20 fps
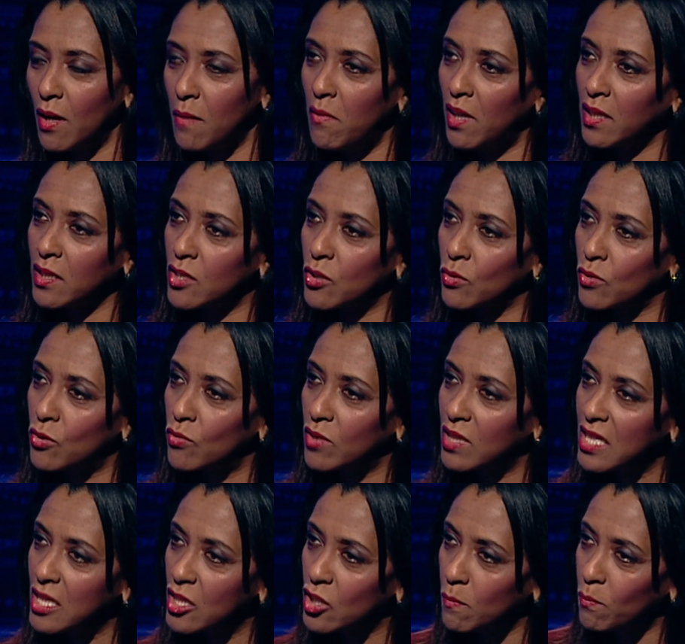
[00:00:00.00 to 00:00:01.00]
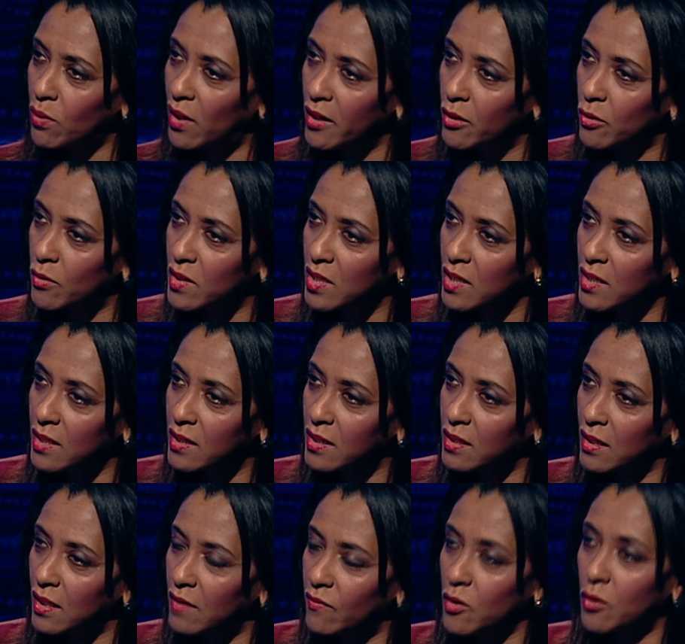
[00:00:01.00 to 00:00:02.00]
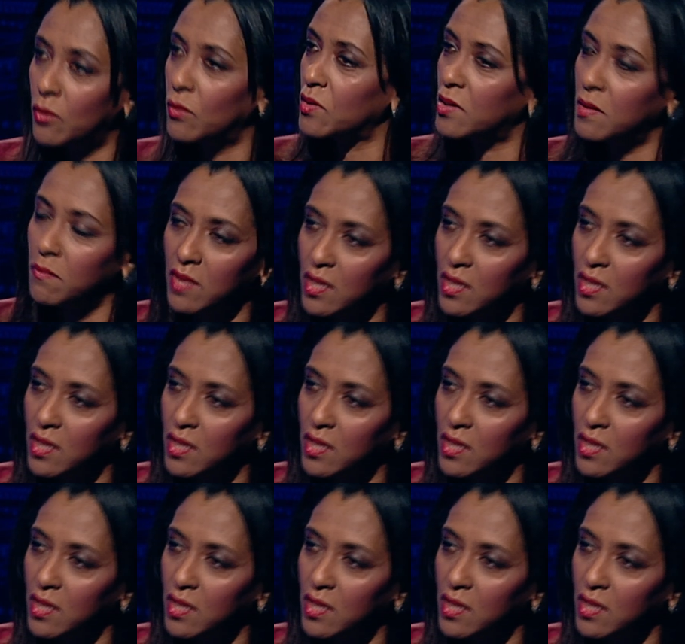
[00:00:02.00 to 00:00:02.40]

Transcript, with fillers: amongst your strategic priorities, have you got some